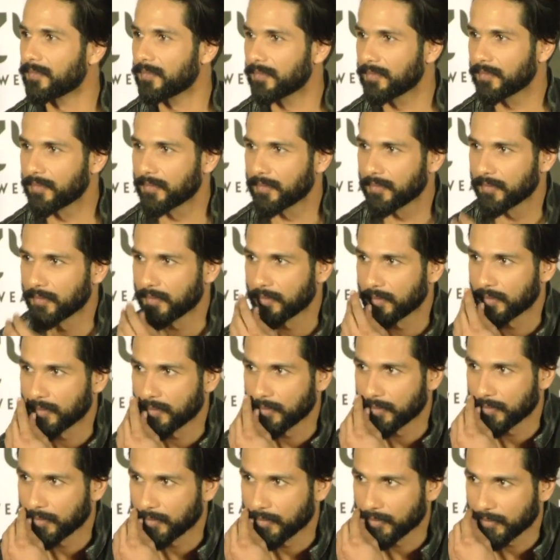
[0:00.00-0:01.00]

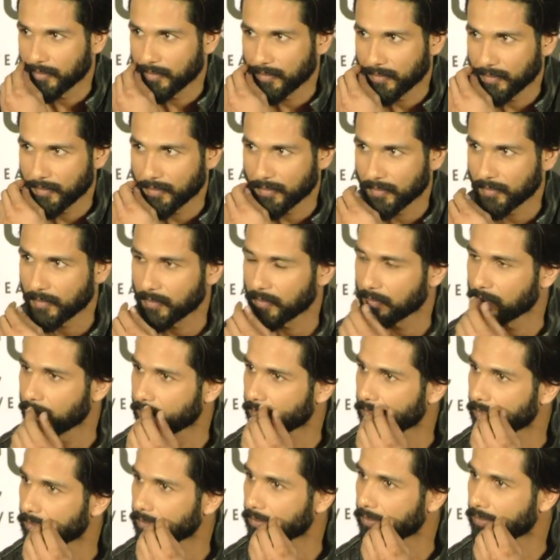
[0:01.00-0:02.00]

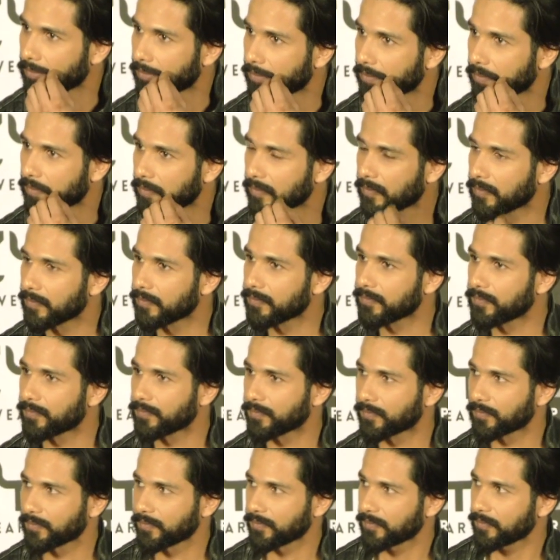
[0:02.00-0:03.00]

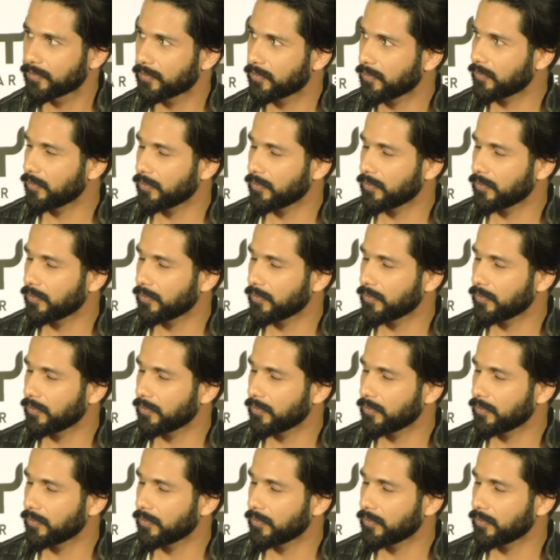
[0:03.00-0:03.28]
[no speech]